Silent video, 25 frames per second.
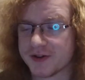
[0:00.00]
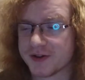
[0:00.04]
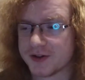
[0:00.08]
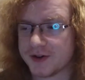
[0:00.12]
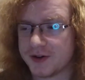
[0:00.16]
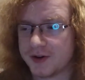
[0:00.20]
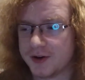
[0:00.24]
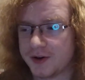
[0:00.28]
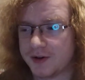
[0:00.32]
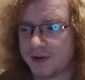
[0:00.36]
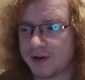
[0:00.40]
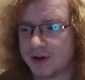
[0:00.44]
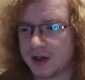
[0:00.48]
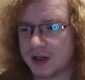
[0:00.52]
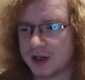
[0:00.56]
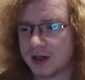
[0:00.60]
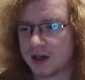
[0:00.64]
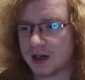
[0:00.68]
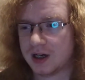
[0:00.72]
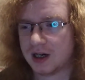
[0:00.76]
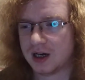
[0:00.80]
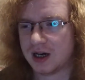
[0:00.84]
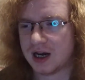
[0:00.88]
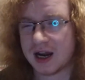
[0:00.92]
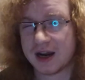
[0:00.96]
So
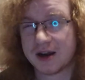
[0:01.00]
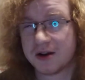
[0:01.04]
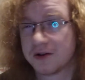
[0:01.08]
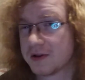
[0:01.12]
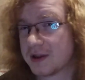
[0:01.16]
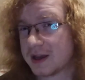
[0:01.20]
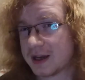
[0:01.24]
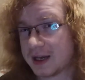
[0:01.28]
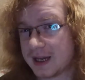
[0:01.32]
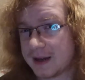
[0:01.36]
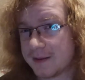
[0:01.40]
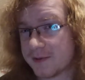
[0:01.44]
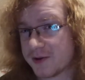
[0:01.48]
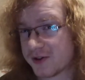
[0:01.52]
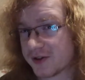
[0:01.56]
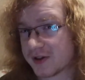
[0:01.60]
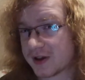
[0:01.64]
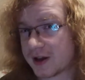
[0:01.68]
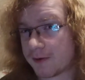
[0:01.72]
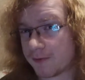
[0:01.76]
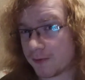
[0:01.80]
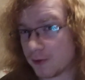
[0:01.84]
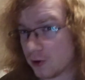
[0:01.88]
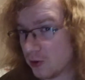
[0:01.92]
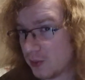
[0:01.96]
I know that game also
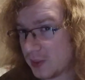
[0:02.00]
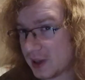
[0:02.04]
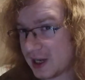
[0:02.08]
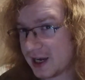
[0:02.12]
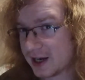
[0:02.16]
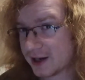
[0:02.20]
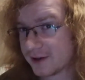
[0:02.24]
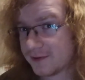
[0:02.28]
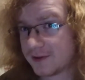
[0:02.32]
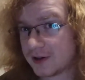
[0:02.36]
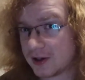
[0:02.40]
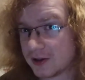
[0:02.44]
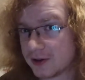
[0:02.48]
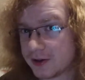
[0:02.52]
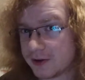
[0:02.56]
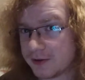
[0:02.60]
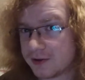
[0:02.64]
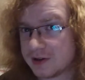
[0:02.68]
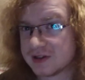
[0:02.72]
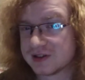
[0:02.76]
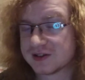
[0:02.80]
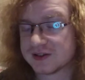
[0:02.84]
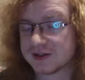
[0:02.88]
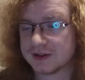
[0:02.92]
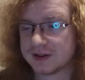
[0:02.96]
got rollback fairly
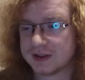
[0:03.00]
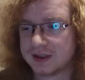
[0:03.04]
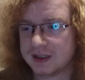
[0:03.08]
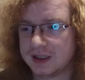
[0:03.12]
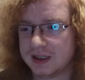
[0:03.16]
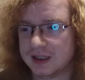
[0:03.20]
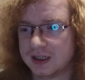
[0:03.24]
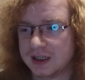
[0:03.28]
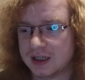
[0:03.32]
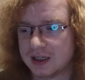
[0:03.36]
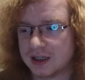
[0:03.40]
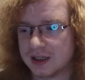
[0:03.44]
recently,